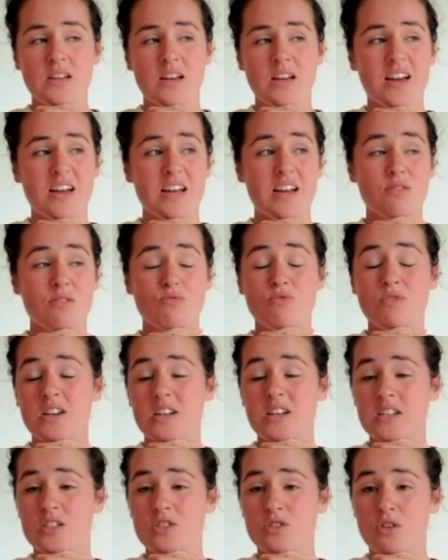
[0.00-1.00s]
and
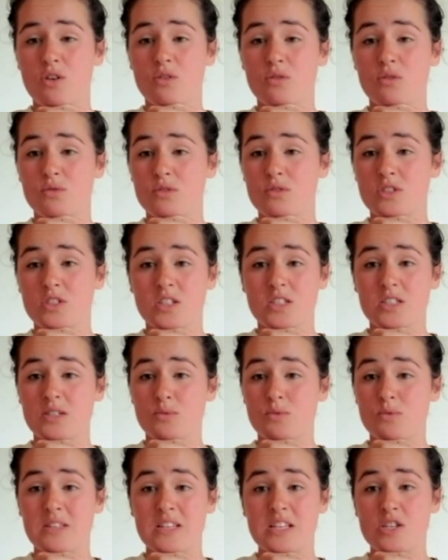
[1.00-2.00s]
really struggled just
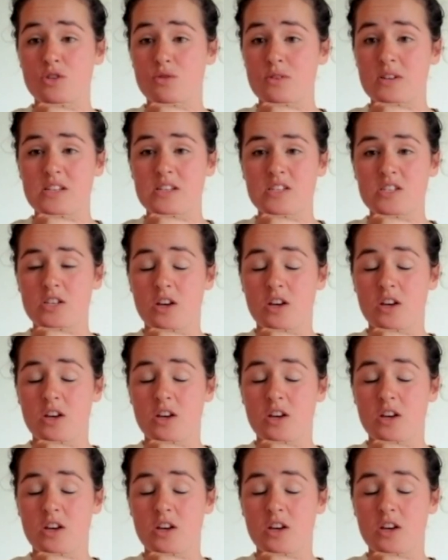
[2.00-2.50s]
with injuries.